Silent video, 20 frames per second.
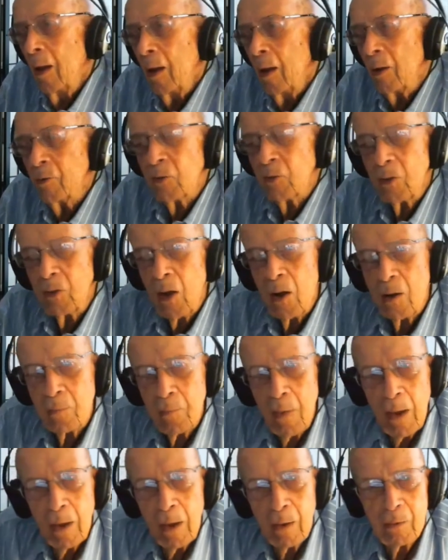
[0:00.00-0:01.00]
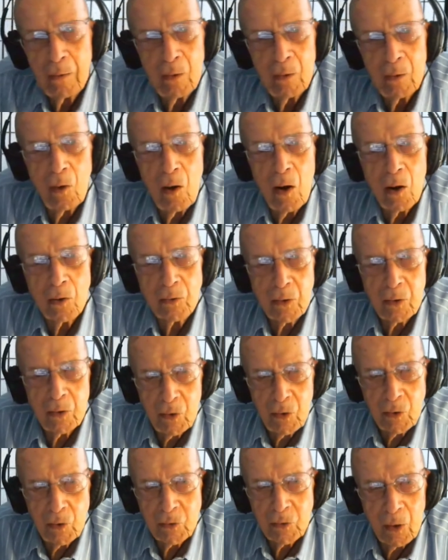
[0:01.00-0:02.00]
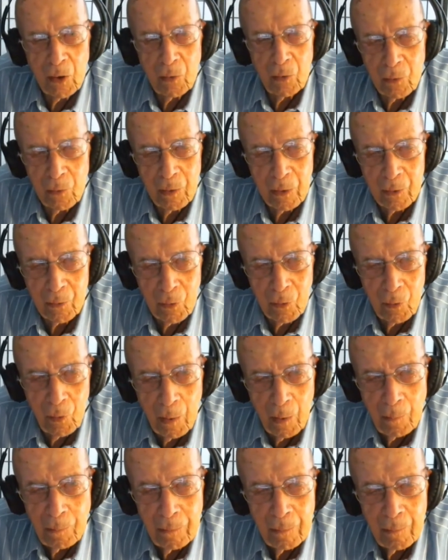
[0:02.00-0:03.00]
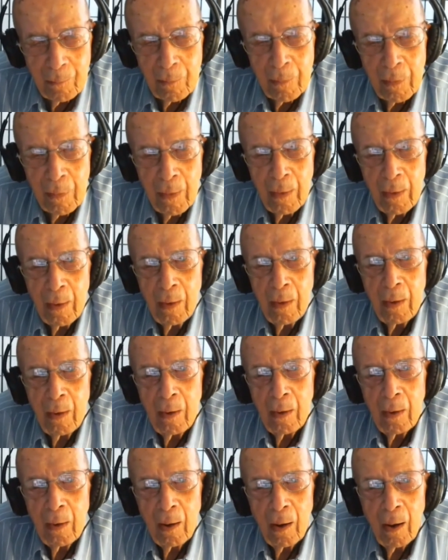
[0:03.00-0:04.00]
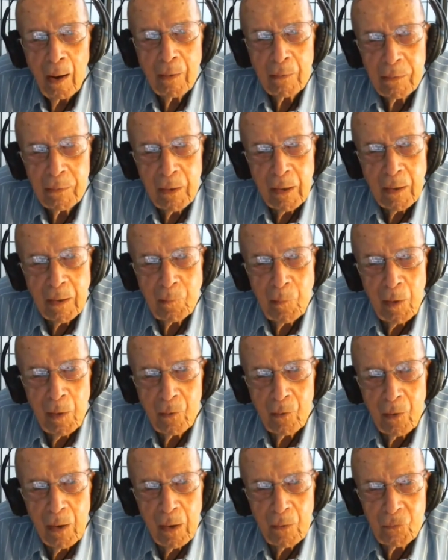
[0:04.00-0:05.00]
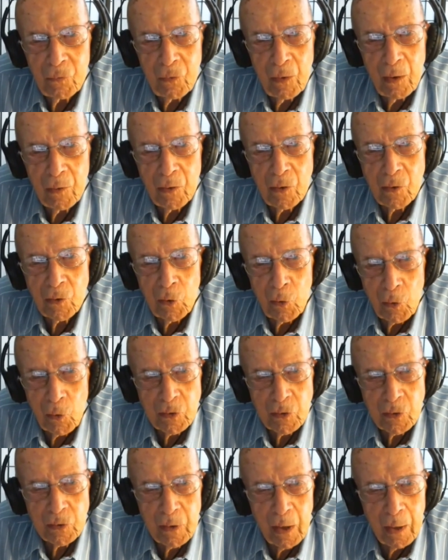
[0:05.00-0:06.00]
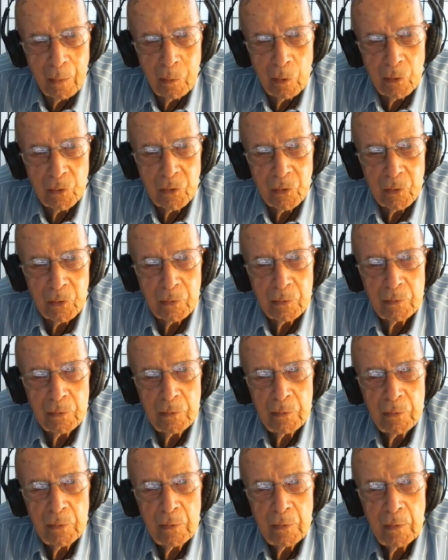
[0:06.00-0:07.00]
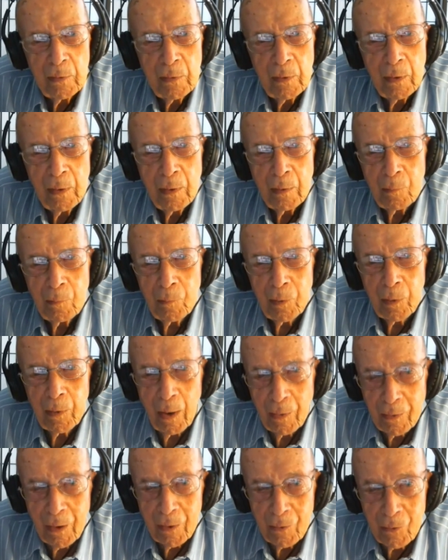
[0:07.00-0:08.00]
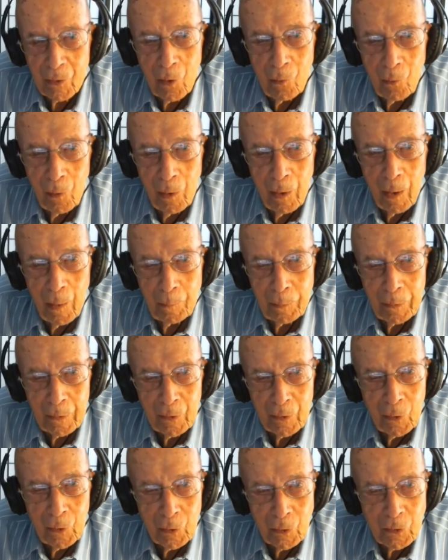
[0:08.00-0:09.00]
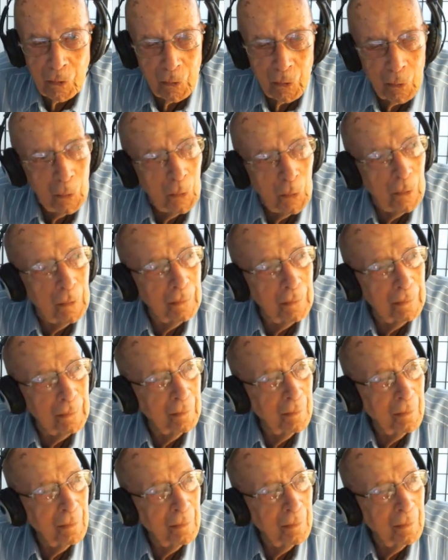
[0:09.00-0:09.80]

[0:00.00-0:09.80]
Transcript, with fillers: As a young man in Ogden, Utah, where I grew up, I cleaned my grandfather's horse stables. But I did grow up and go to school.